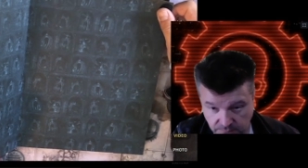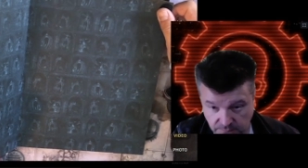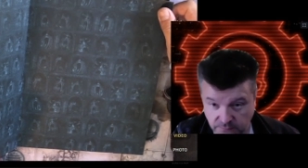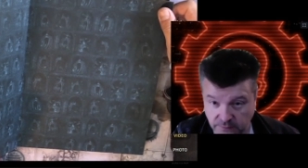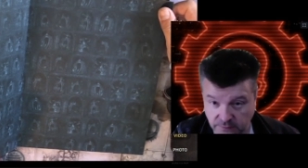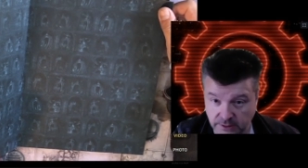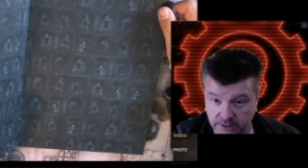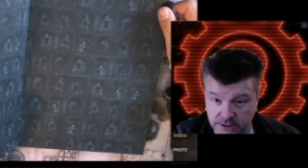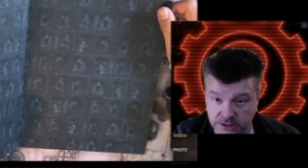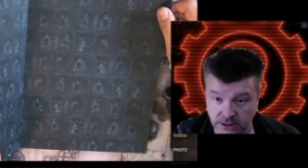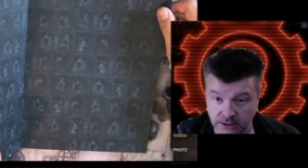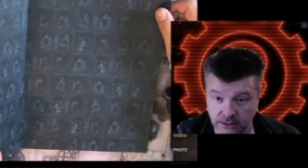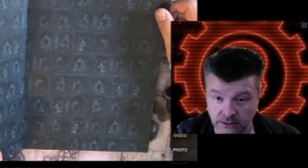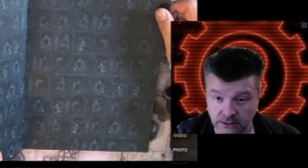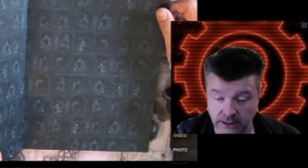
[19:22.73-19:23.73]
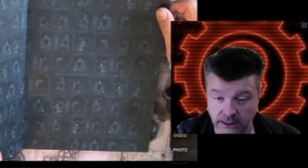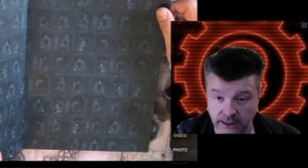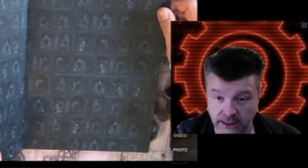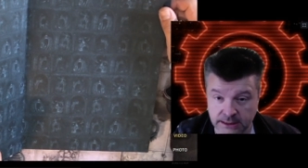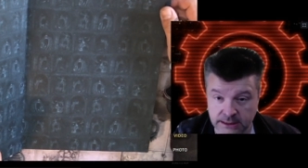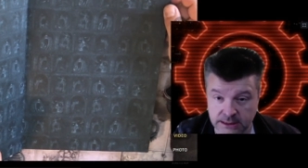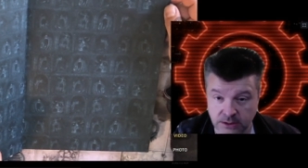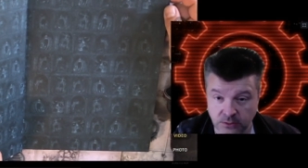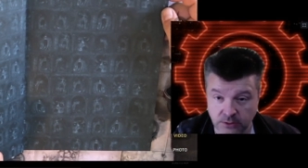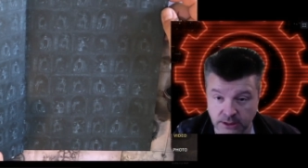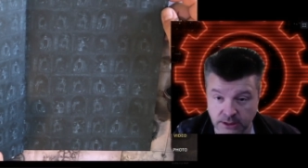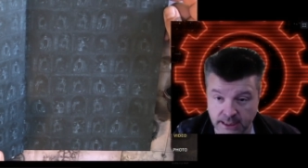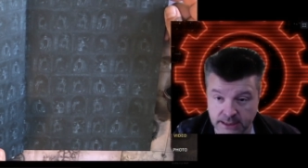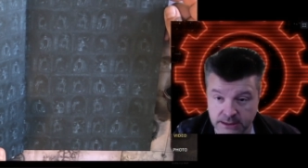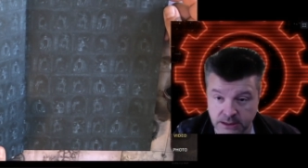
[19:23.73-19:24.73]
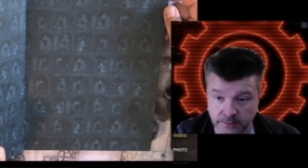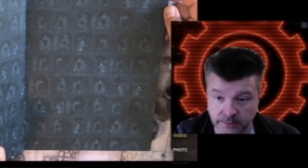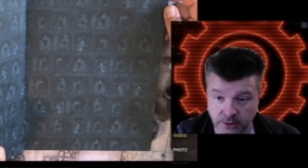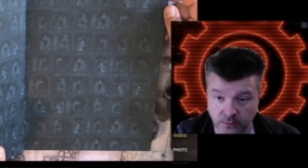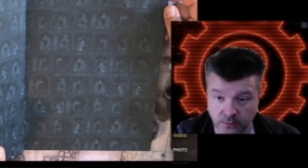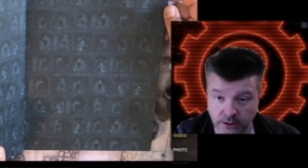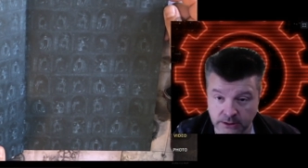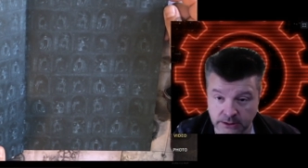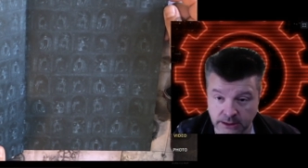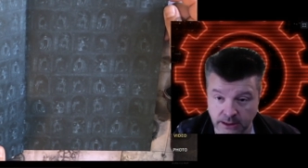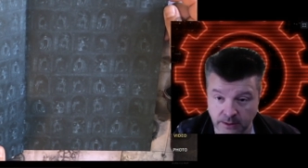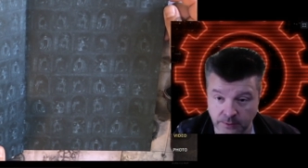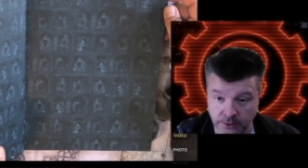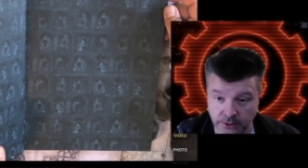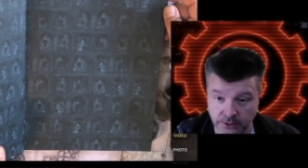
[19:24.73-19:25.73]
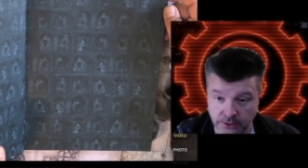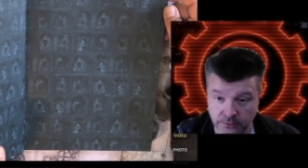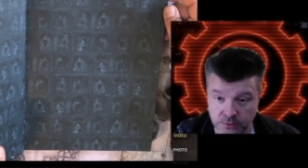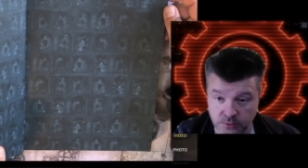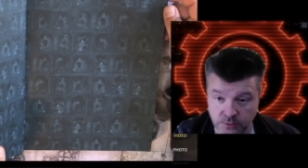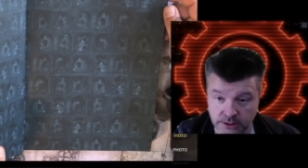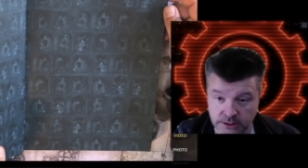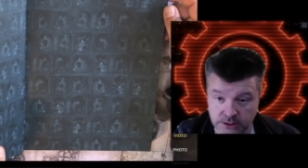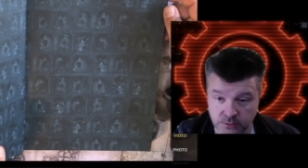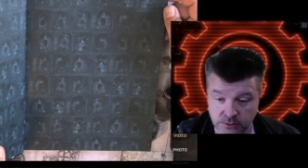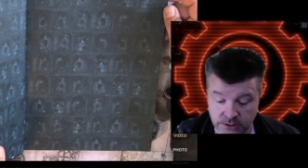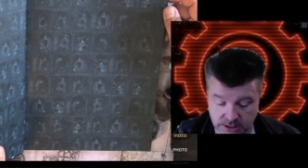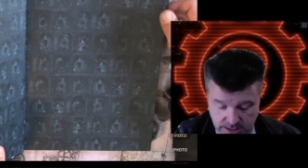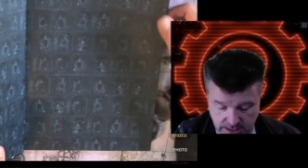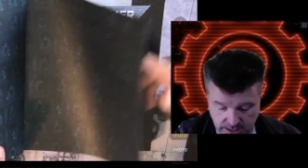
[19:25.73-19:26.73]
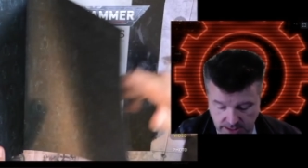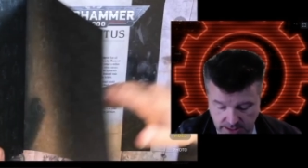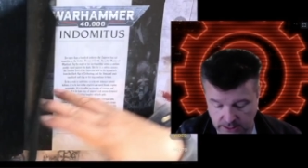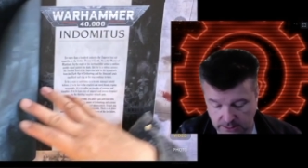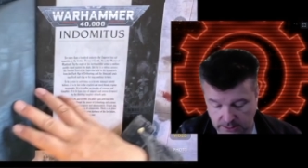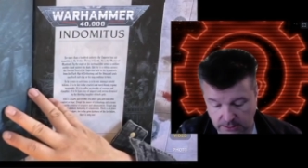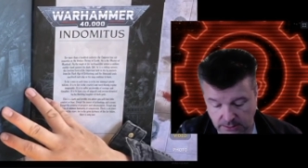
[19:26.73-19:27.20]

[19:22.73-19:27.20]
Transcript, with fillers: Very subtle. And so that is coming out well in the camera. Good, I was worried you just wouldn't see that.